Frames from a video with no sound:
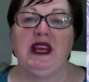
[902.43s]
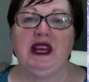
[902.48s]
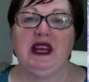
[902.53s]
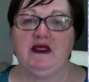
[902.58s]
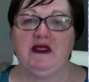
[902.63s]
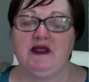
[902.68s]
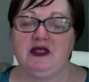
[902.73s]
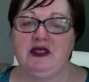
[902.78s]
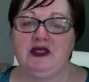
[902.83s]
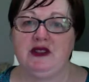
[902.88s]

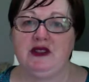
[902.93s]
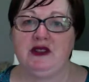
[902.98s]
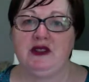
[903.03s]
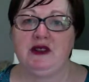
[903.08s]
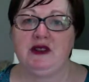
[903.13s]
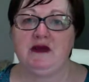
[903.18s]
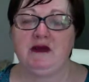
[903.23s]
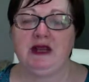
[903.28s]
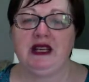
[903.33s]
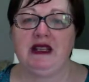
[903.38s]
have
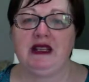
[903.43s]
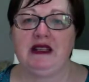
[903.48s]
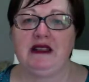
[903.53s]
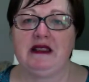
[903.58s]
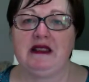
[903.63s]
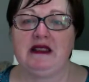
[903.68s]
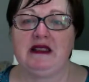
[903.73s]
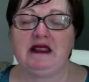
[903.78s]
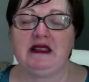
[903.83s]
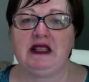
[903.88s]
to make a
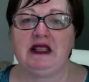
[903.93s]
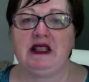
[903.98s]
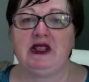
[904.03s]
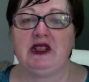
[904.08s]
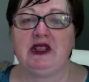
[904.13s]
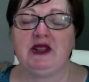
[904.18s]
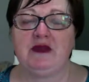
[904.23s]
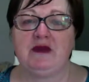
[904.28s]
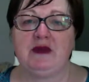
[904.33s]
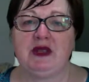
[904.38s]

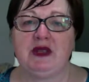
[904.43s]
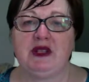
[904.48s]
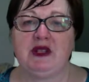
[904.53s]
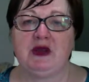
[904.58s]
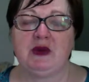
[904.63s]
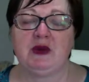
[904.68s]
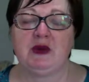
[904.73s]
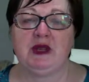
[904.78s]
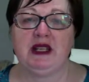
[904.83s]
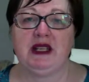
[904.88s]
distinction
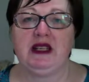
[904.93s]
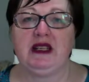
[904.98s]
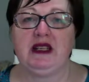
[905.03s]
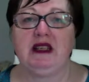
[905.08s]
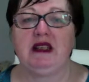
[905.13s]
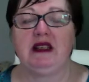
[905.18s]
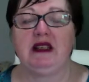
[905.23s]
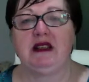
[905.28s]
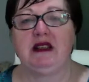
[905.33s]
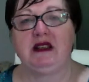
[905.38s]

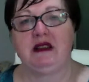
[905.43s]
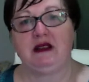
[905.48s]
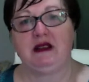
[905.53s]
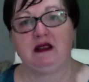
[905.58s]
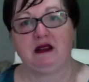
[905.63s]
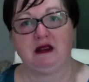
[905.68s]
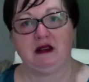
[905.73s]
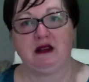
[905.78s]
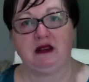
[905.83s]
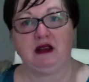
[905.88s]
between
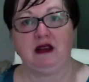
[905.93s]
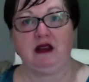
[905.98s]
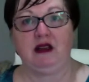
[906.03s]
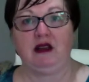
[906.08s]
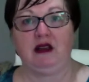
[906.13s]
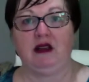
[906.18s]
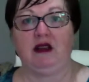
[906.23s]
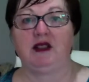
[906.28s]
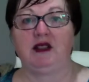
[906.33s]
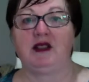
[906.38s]

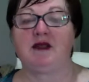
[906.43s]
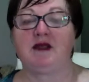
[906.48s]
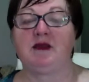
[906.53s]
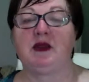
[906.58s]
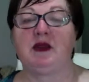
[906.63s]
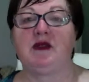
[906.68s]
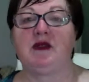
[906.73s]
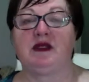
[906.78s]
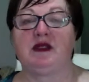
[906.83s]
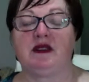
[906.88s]
just
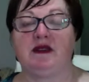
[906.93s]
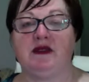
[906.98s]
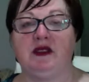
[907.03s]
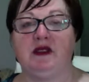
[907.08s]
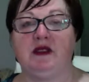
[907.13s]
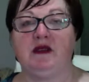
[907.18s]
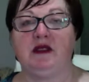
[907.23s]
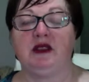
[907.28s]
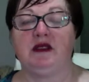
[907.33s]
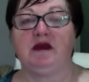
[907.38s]
because I
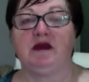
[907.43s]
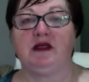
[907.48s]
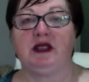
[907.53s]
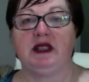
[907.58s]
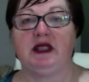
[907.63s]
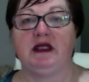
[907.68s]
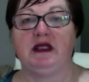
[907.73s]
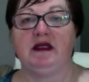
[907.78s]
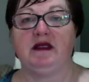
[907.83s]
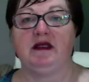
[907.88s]
feel
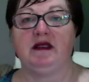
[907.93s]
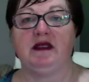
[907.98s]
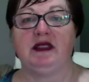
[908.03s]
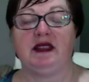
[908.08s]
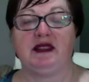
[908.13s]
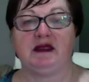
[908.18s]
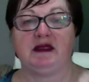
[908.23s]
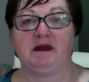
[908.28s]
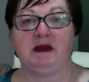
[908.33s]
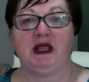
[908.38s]
guilty
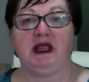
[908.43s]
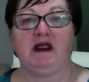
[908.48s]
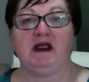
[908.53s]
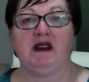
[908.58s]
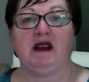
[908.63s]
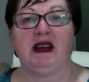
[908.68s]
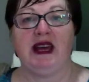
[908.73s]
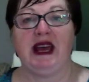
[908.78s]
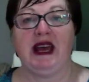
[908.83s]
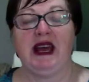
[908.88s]
doesn't mean
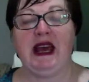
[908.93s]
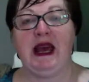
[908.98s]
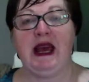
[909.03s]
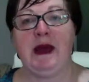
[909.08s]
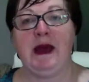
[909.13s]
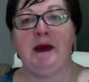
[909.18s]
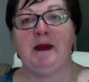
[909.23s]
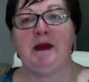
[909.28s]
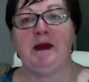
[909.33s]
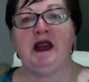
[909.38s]
I
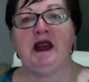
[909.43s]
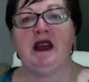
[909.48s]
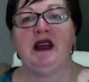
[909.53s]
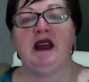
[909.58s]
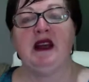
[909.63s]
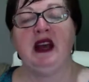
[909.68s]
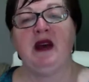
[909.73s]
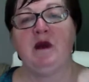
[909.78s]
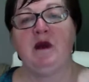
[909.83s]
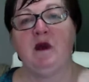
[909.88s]
am.
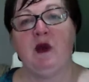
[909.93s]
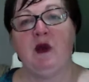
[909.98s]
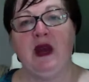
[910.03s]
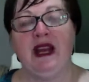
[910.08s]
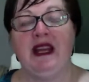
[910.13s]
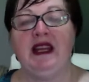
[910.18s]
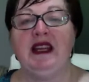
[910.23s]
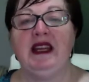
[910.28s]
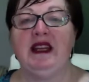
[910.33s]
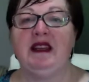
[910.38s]
And
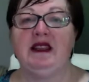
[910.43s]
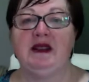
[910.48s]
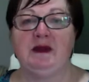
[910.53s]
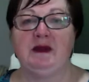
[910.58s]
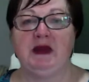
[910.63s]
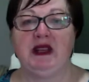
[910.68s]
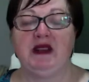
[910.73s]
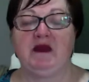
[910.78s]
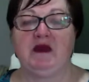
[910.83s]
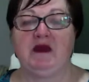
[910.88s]
we need to
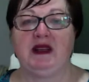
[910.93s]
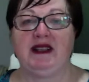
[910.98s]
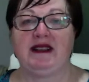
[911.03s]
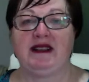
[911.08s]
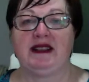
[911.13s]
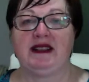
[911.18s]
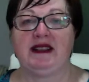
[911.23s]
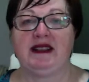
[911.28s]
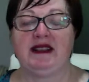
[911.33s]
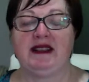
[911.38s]
be the
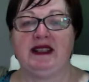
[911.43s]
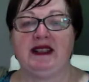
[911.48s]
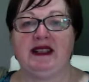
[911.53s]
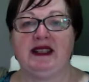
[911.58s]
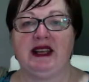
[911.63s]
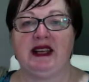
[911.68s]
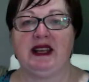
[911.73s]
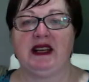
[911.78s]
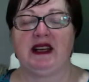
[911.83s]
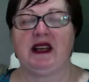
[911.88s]
ones that sit
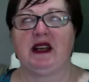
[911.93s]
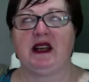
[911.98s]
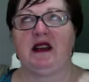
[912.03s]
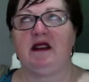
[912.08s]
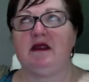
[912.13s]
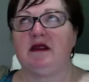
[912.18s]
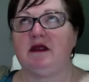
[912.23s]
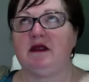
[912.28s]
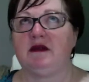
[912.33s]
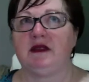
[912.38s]
down and go,
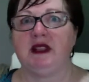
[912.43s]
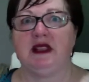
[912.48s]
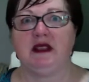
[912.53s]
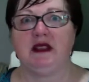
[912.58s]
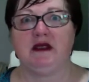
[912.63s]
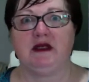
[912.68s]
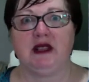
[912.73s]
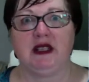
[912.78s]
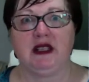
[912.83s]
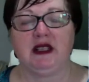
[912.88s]
look, I'm
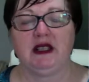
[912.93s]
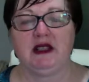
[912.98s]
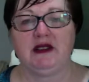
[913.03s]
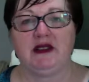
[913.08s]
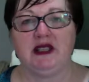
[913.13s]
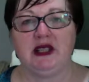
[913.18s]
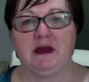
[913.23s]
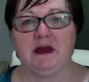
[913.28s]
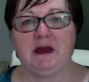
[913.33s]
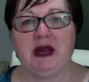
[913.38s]
really, really
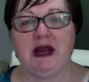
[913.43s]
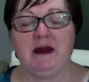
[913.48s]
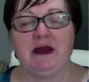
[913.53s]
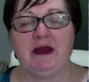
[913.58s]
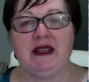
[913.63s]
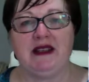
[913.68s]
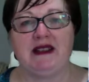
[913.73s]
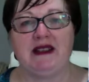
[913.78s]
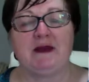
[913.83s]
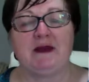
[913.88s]
guilty about
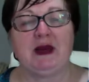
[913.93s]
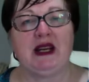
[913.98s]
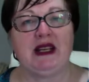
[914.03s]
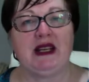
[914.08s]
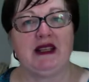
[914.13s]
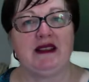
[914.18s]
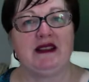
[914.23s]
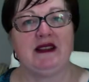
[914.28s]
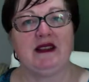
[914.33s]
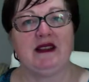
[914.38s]
this, but
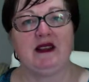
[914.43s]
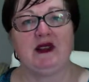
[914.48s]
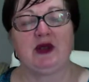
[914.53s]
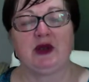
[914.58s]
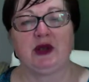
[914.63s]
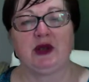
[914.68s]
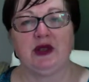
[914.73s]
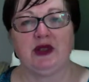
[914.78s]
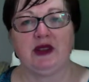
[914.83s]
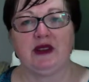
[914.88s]
is it the
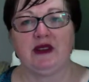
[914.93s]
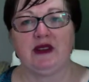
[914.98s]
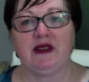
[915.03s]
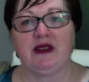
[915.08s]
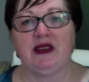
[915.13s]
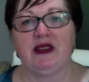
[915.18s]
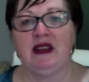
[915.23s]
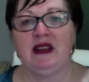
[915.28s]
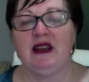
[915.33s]
truth?